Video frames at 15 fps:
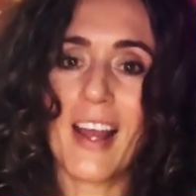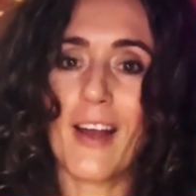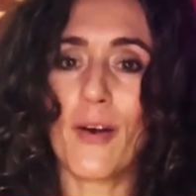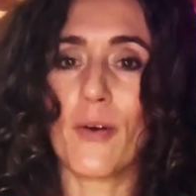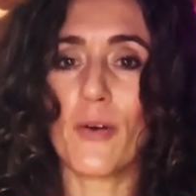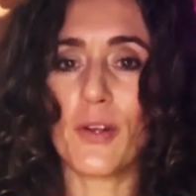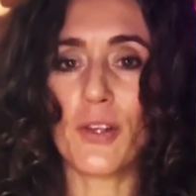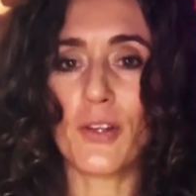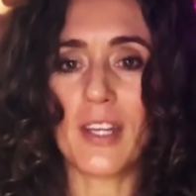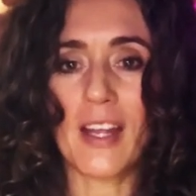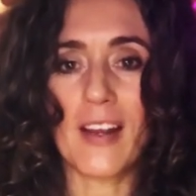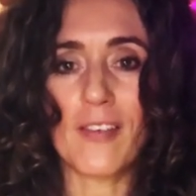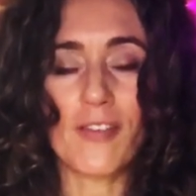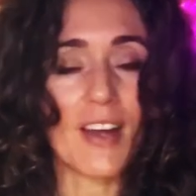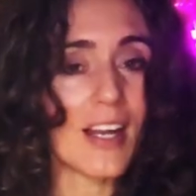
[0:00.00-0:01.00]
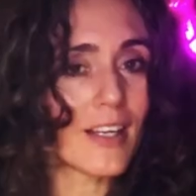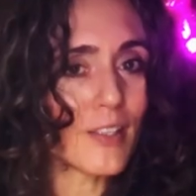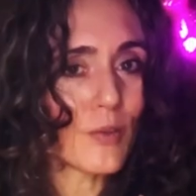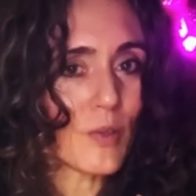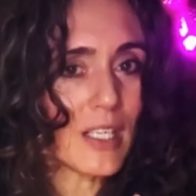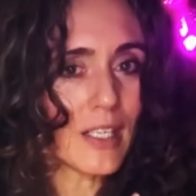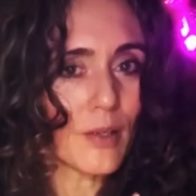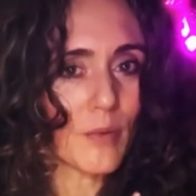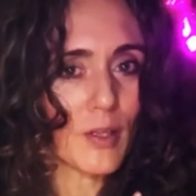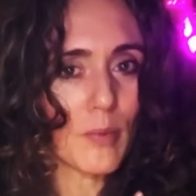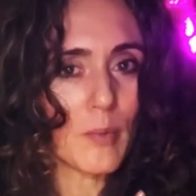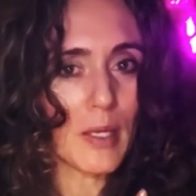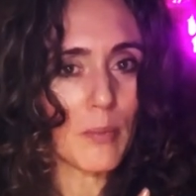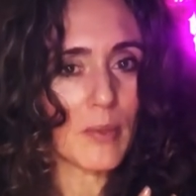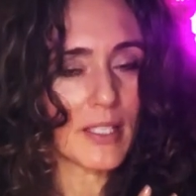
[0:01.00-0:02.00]
Or you can find a reading with
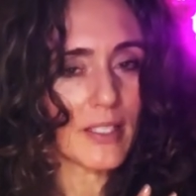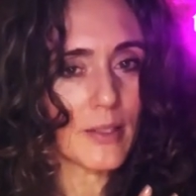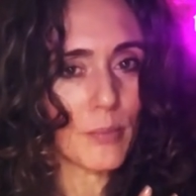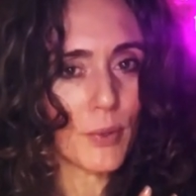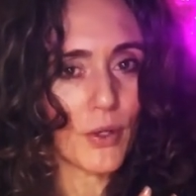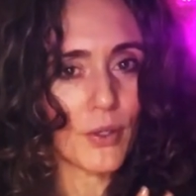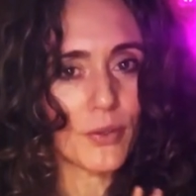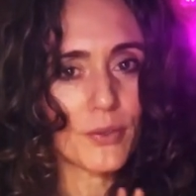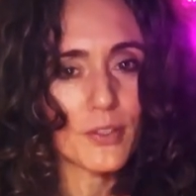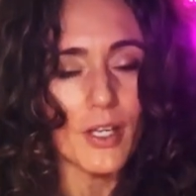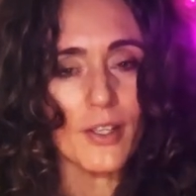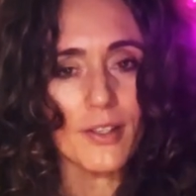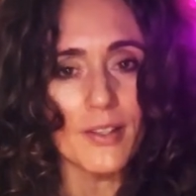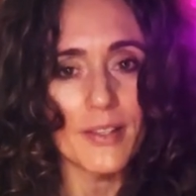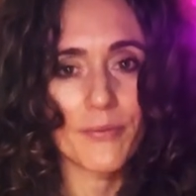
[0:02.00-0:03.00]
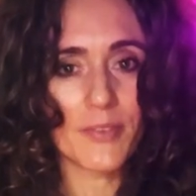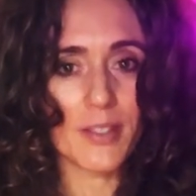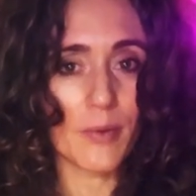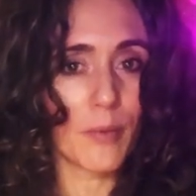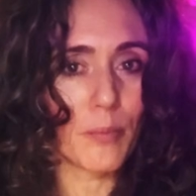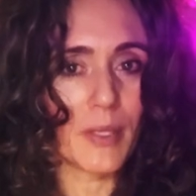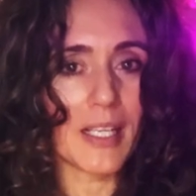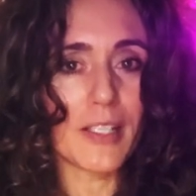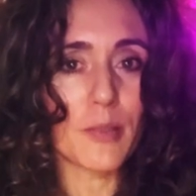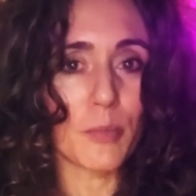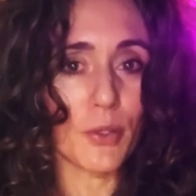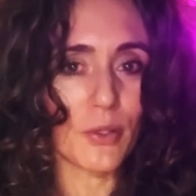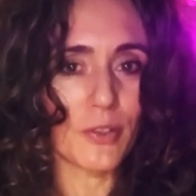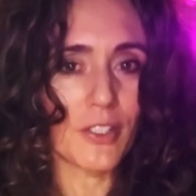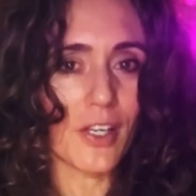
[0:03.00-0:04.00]
me,
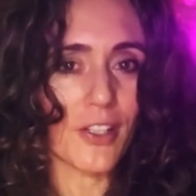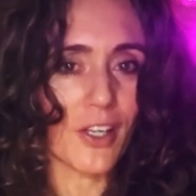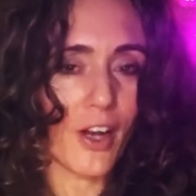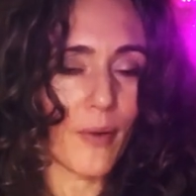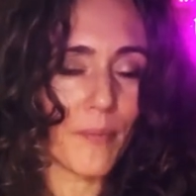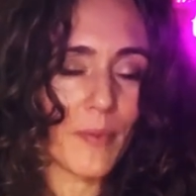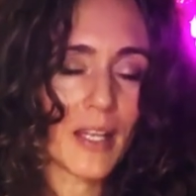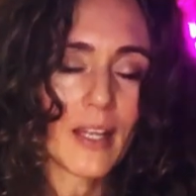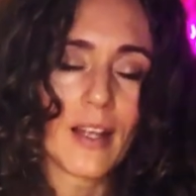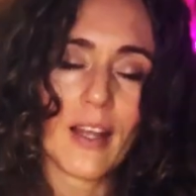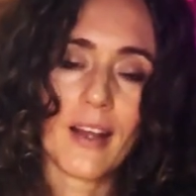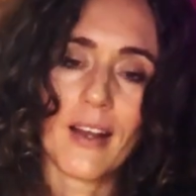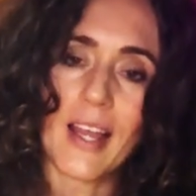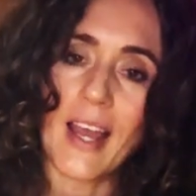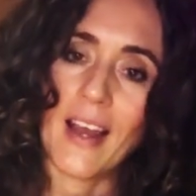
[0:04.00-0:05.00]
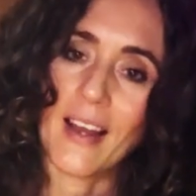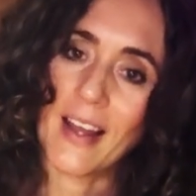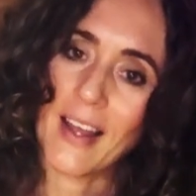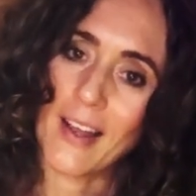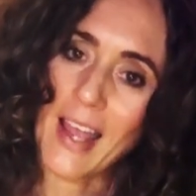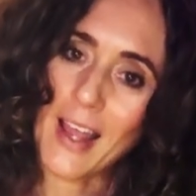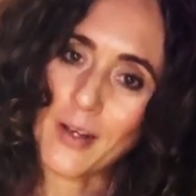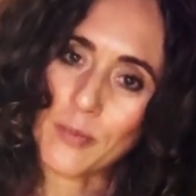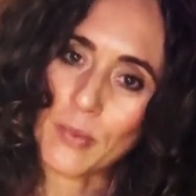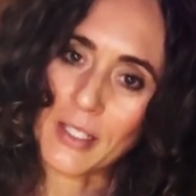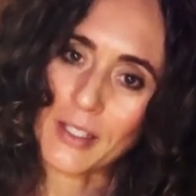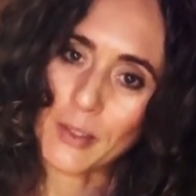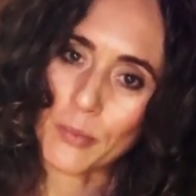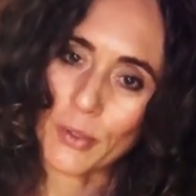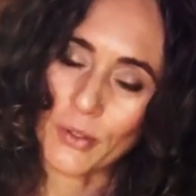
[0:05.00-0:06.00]
belindapearl.com, at
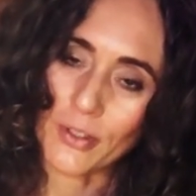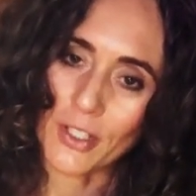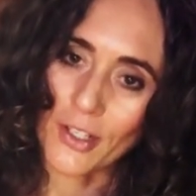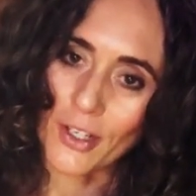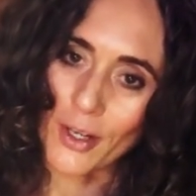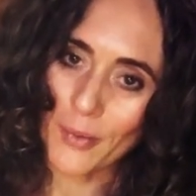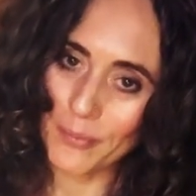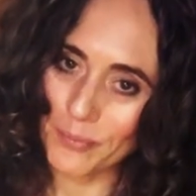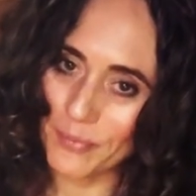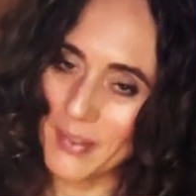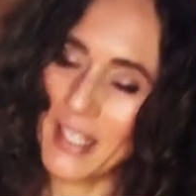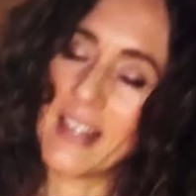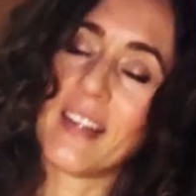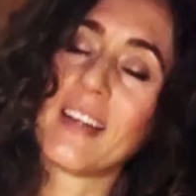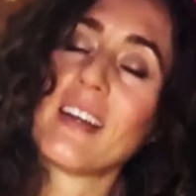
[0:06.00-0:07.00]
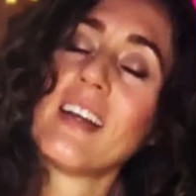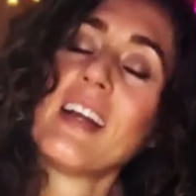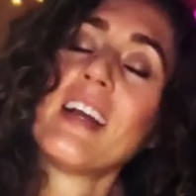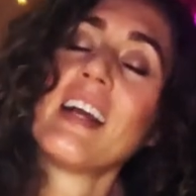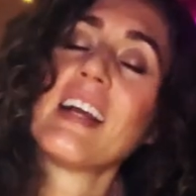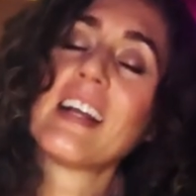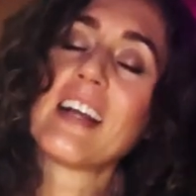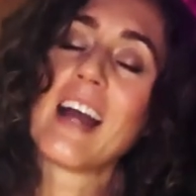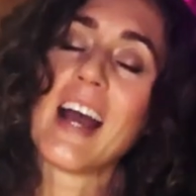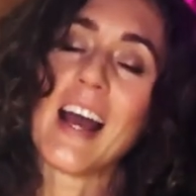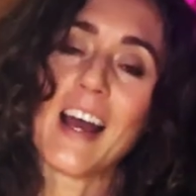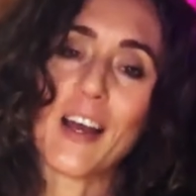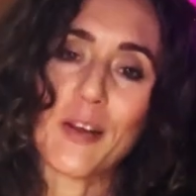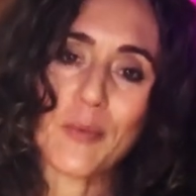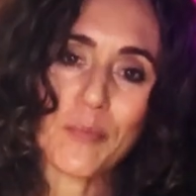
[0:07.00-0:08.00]
belindapearl.com.
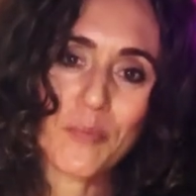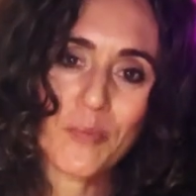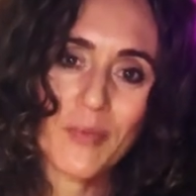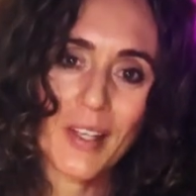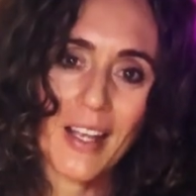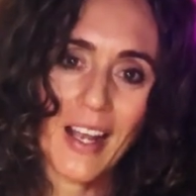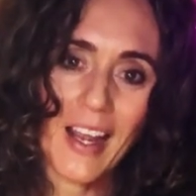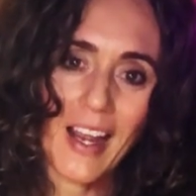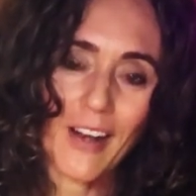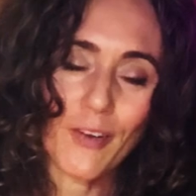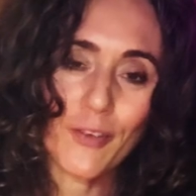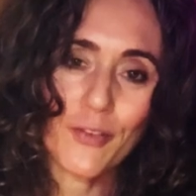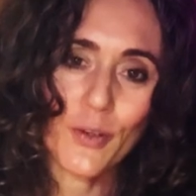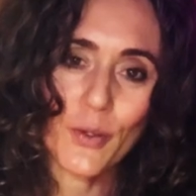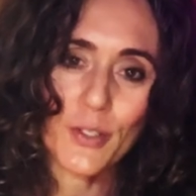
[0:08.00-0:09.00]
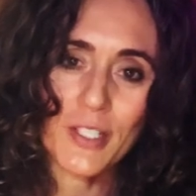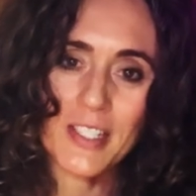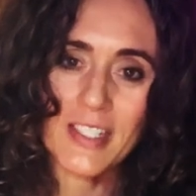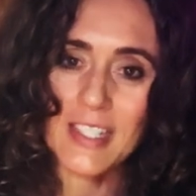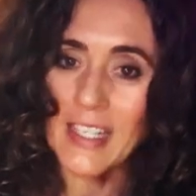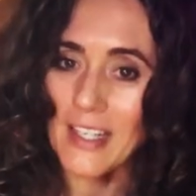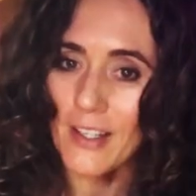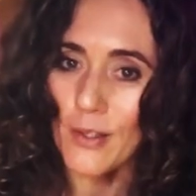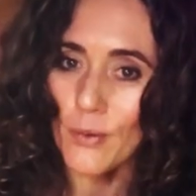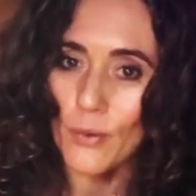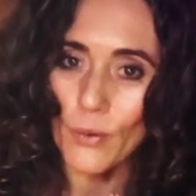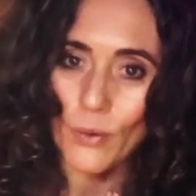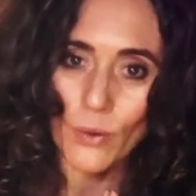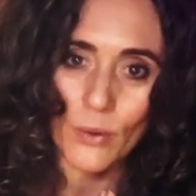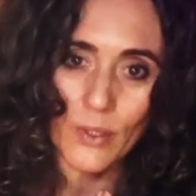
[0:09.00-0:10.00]
I look forward to seeing you
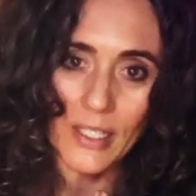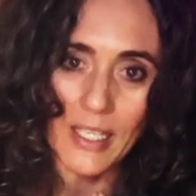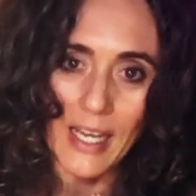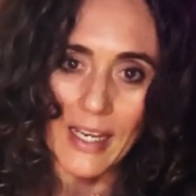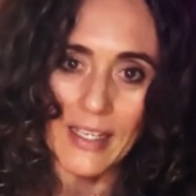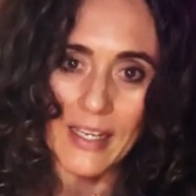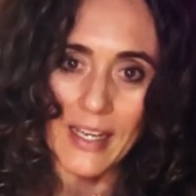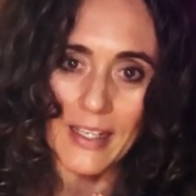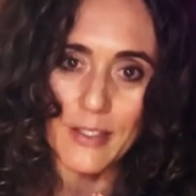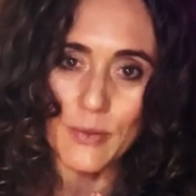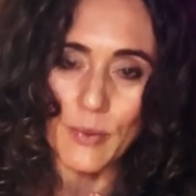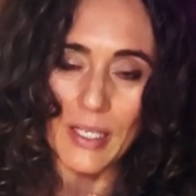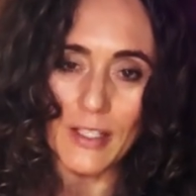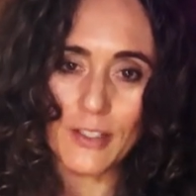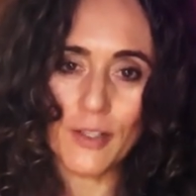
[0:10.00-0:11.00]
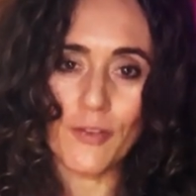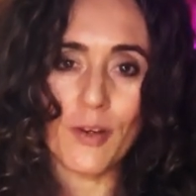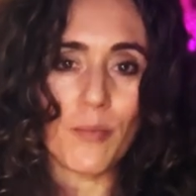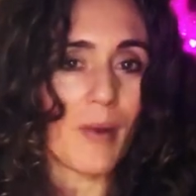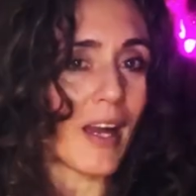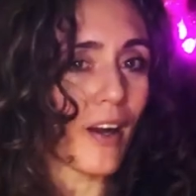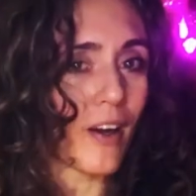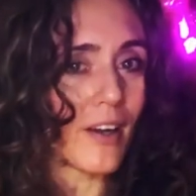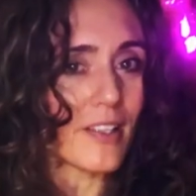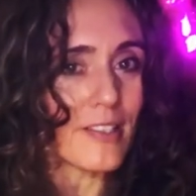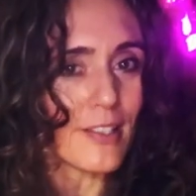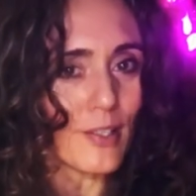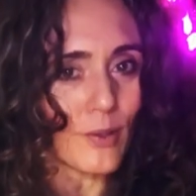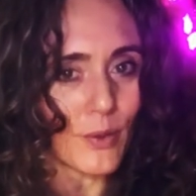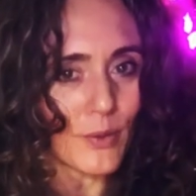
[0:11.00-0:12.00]
all again next week. So from my heart to
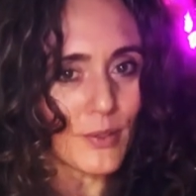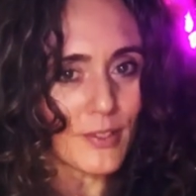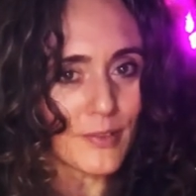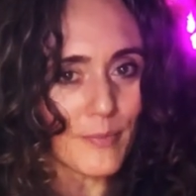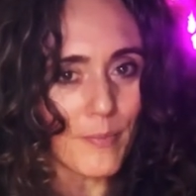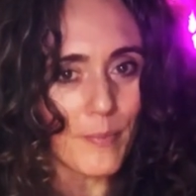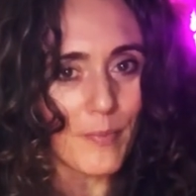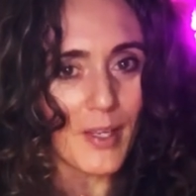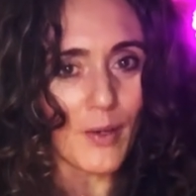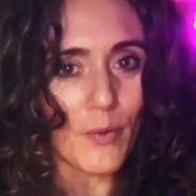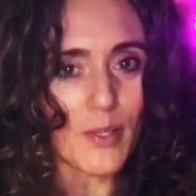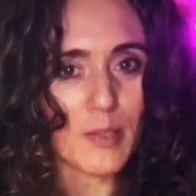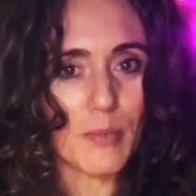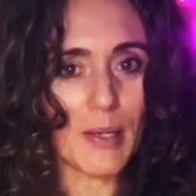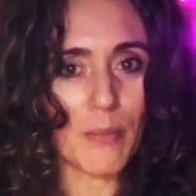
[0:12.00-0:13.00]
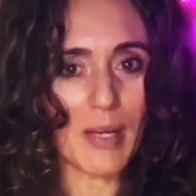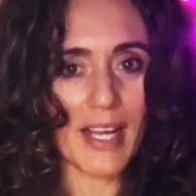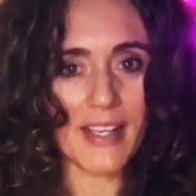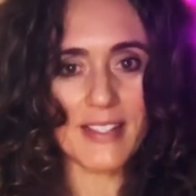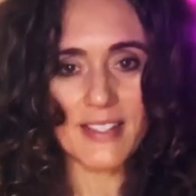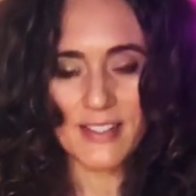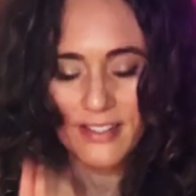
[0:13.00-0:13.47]
yours, may you always be blessed.